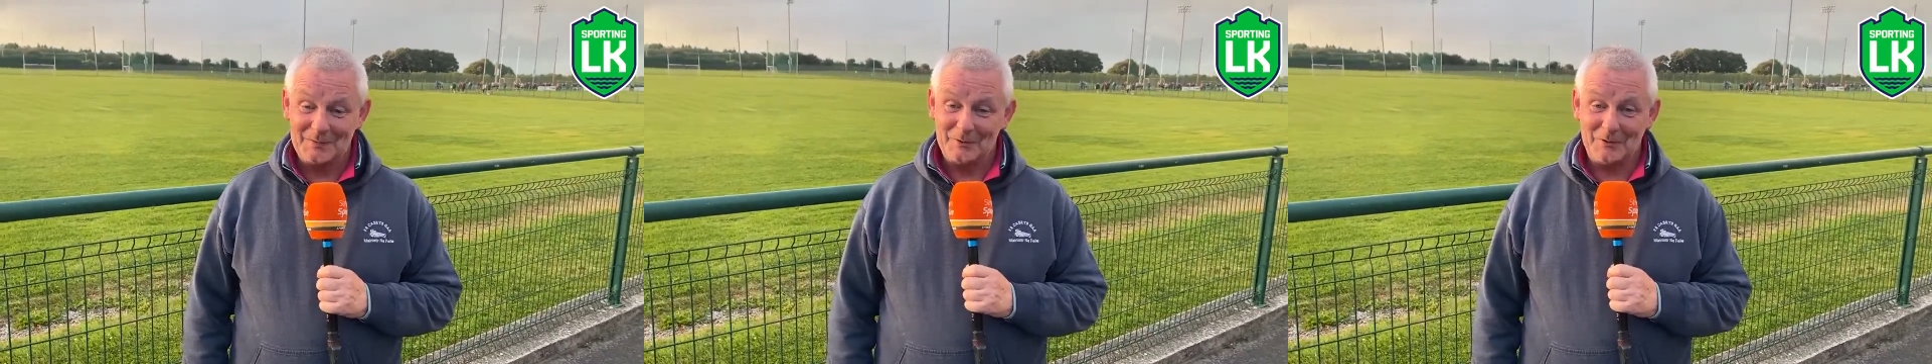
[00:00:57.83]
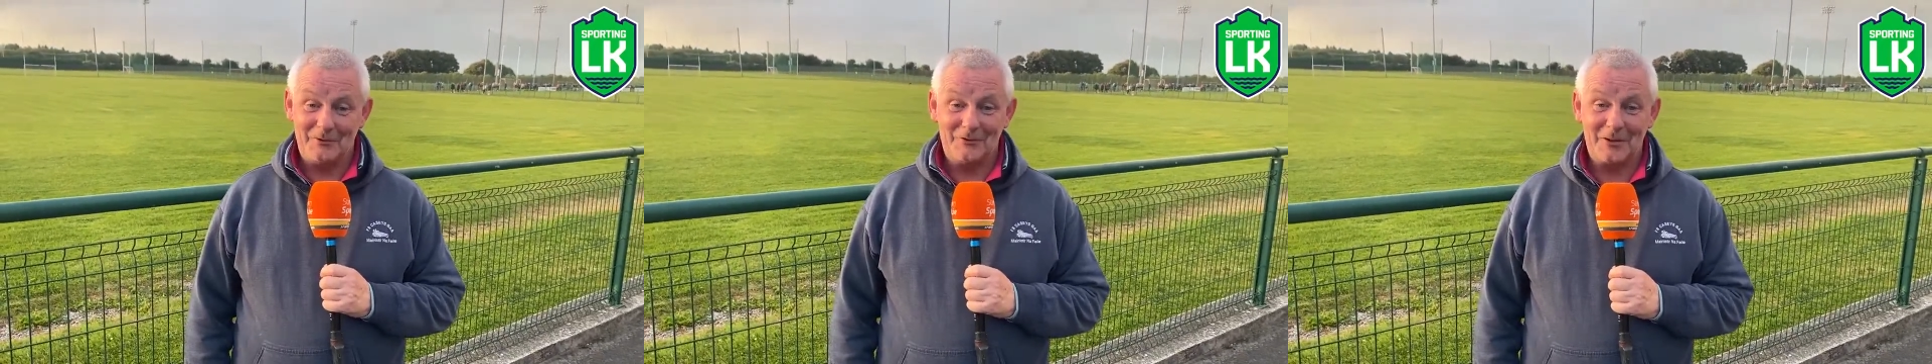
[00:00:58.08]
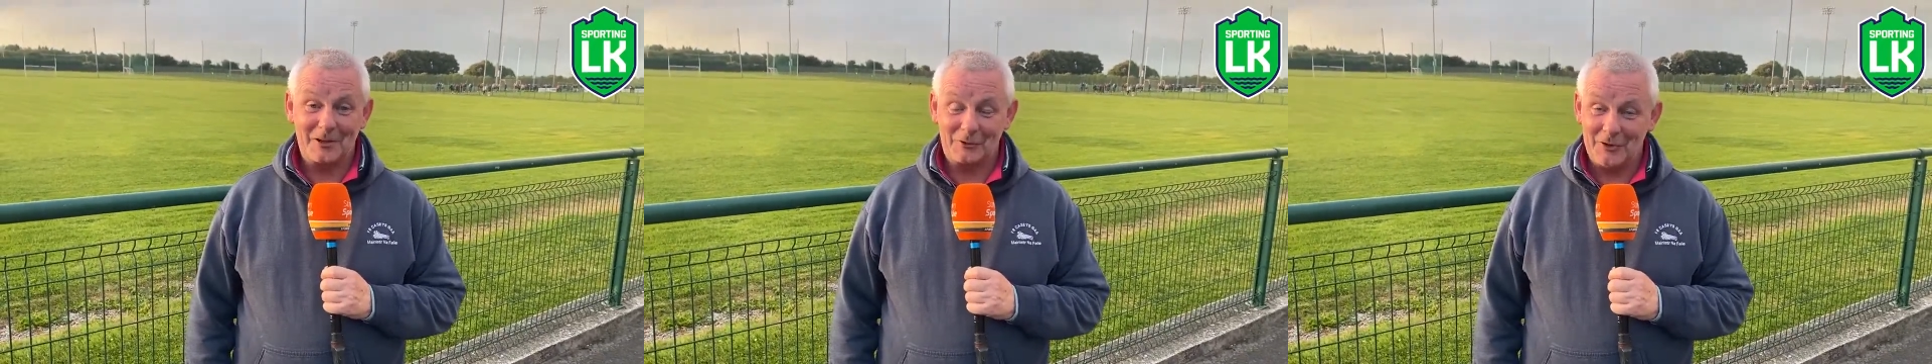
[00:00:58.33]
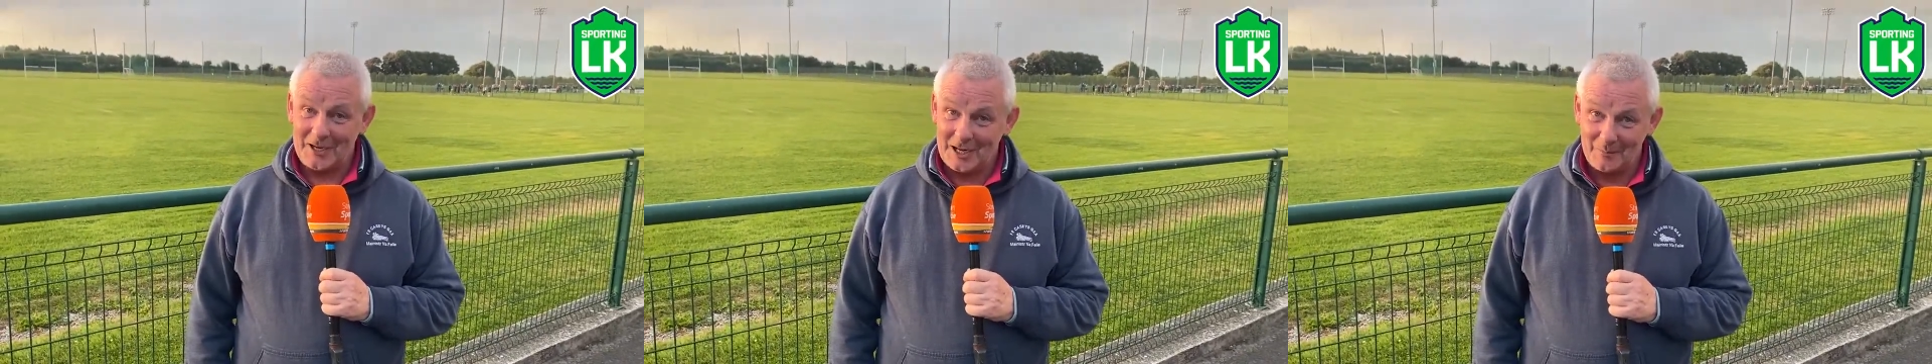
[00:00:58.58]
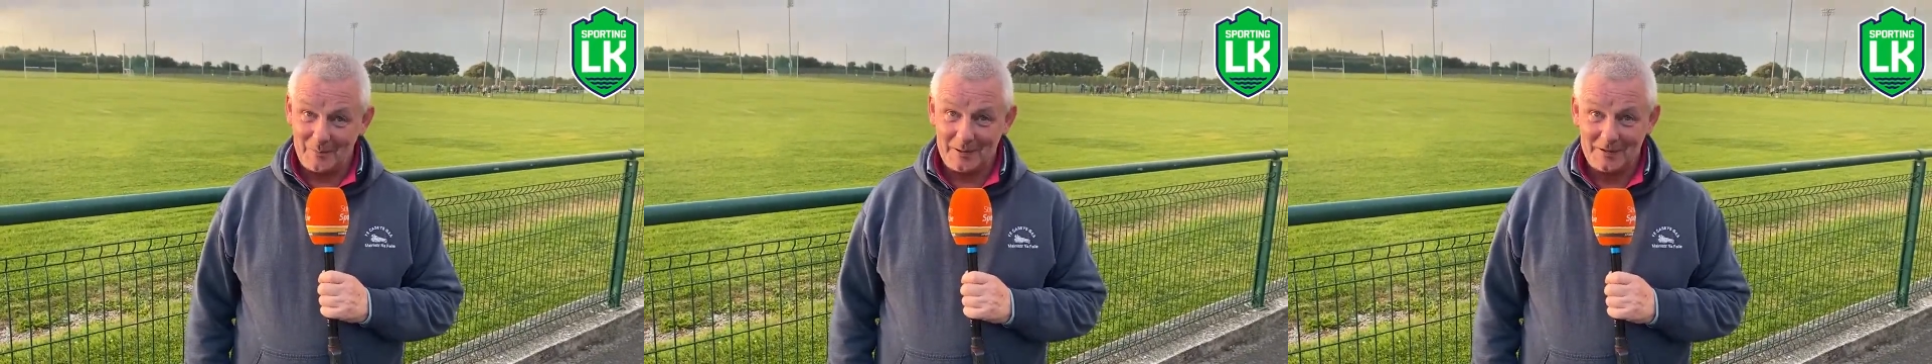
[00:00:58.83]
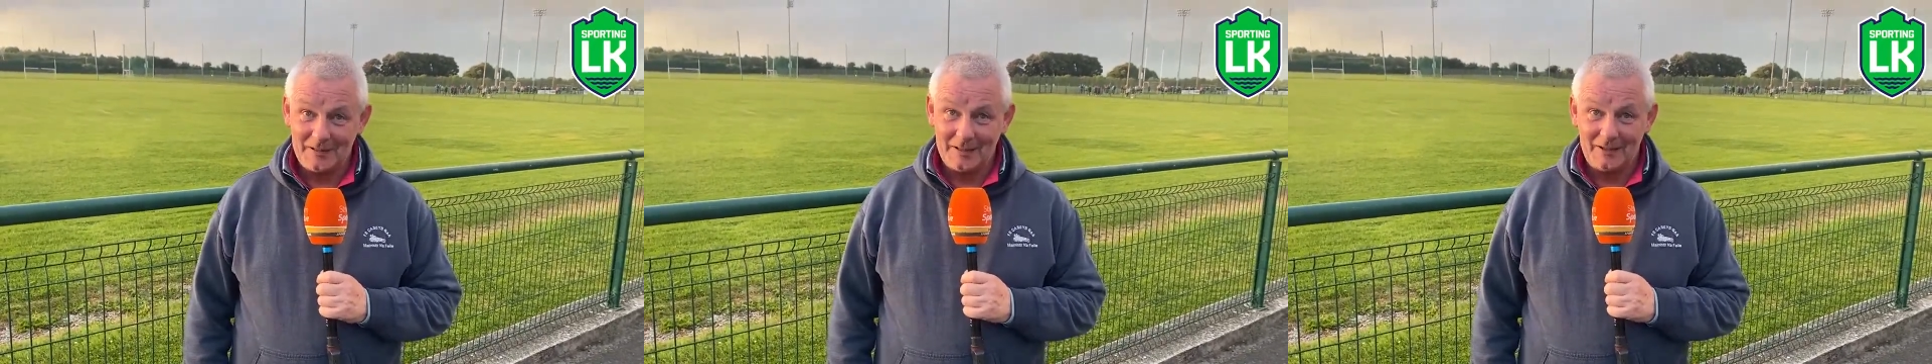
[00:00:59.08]
We've got great help
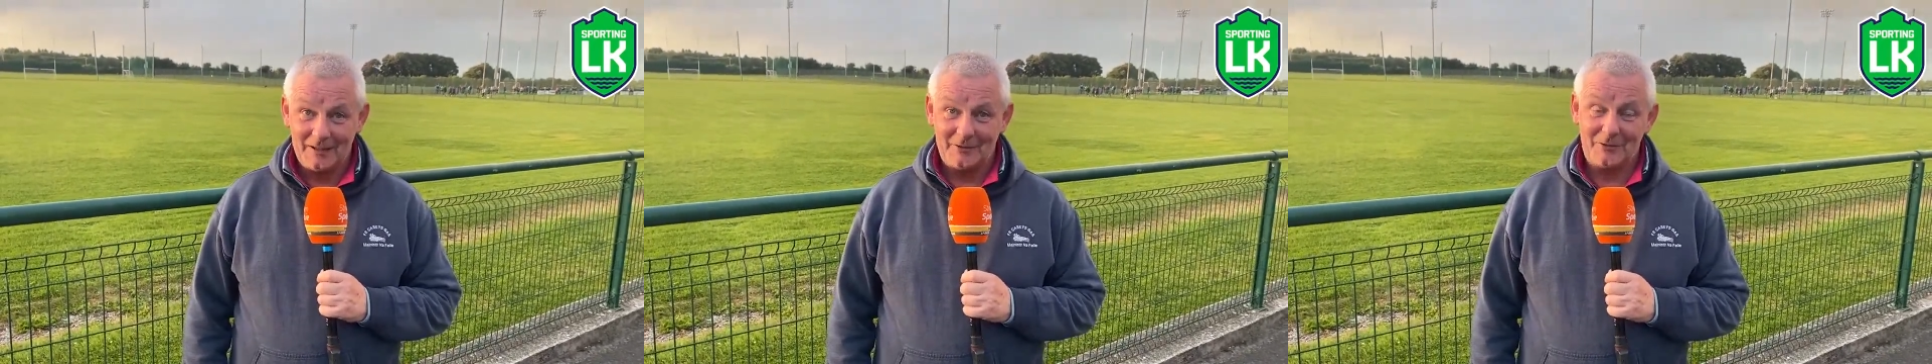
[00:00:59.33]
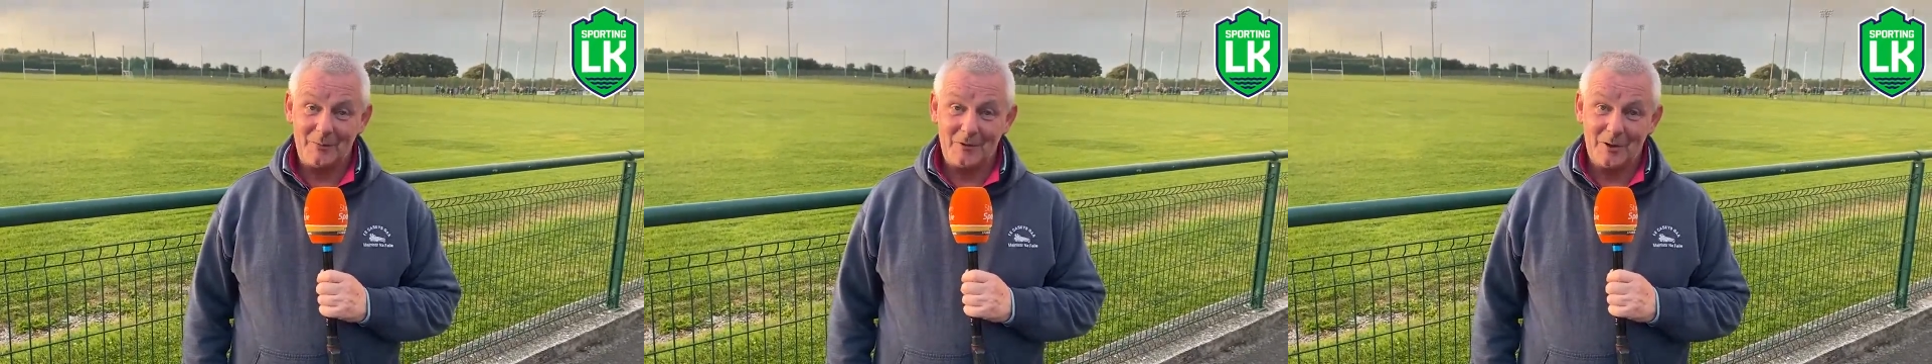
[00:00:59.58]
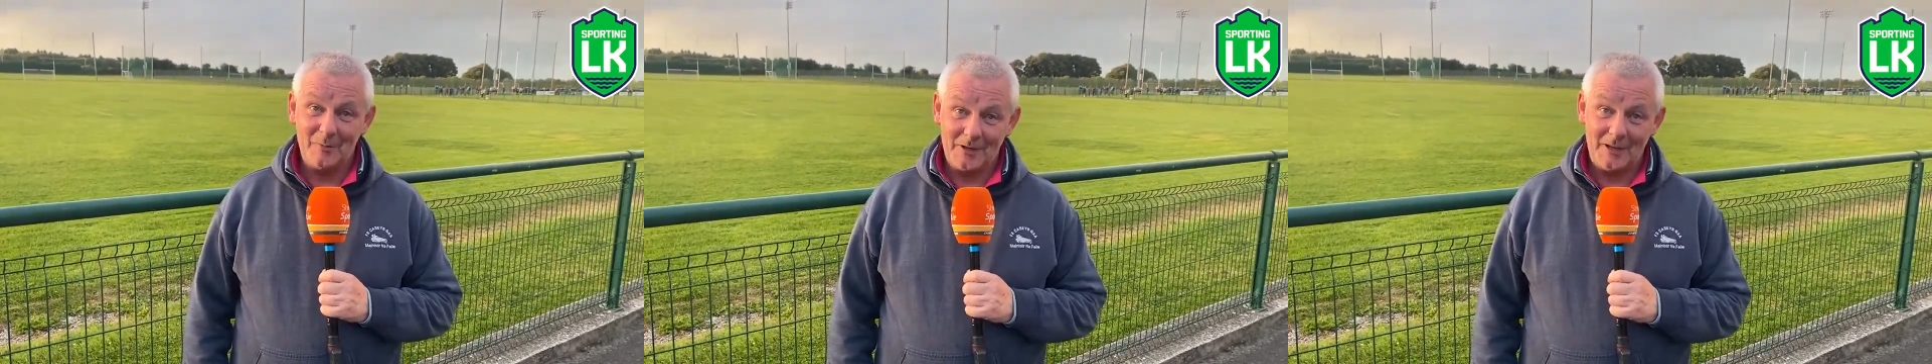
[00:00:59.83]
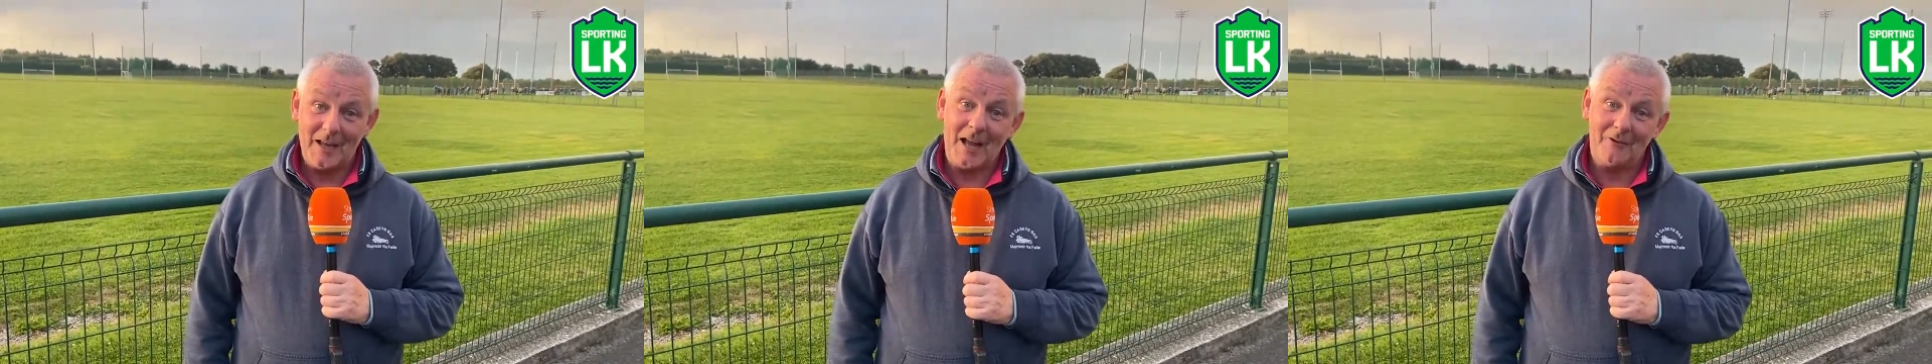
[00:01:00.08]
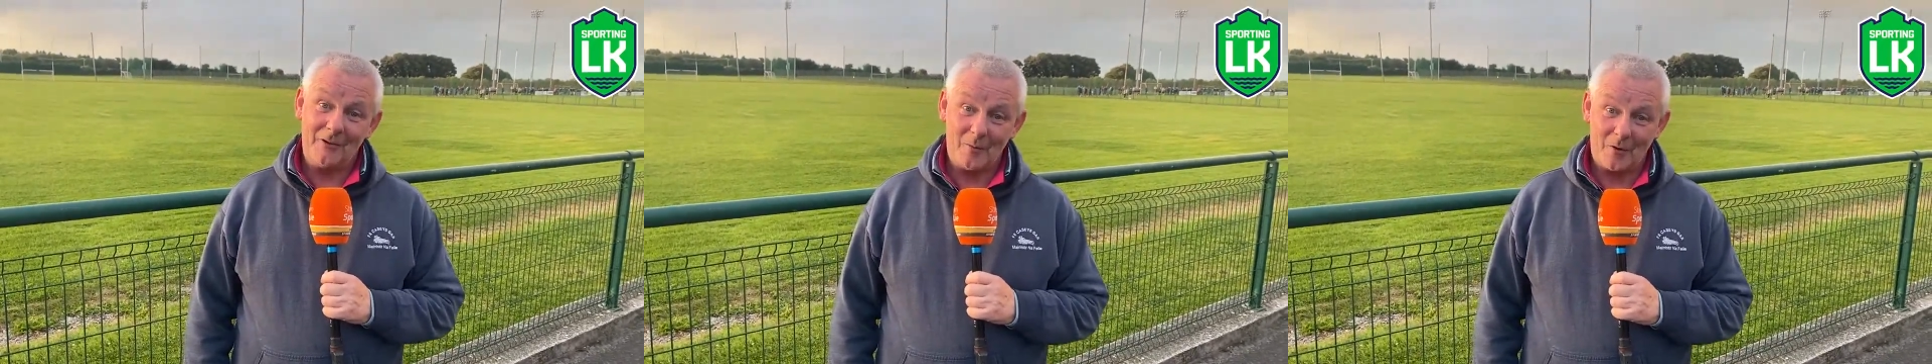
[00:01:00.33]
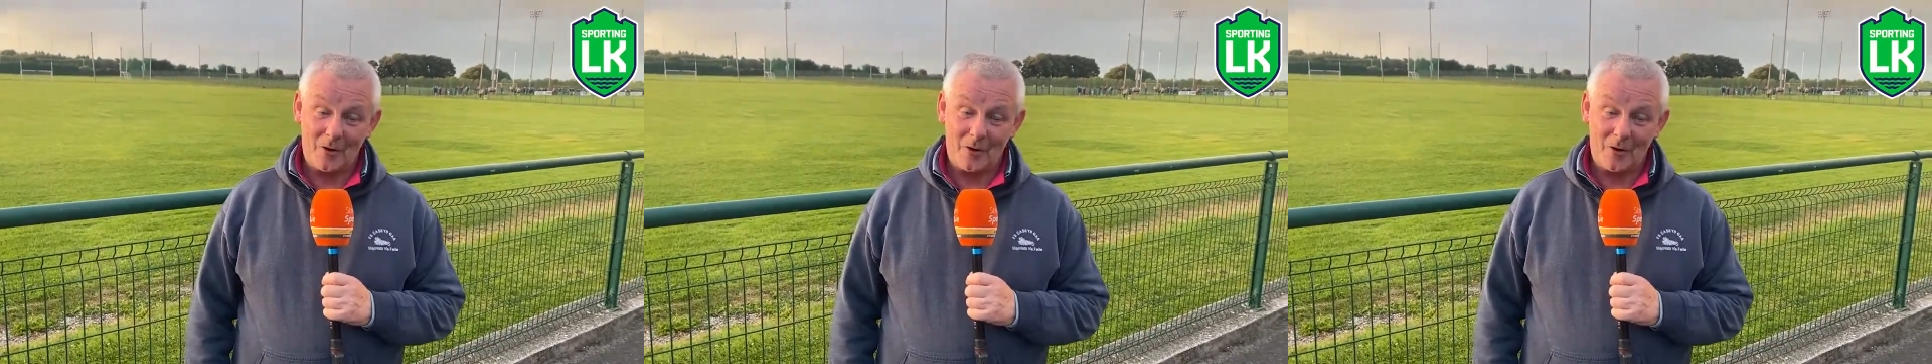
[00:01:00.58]
from the committee and from our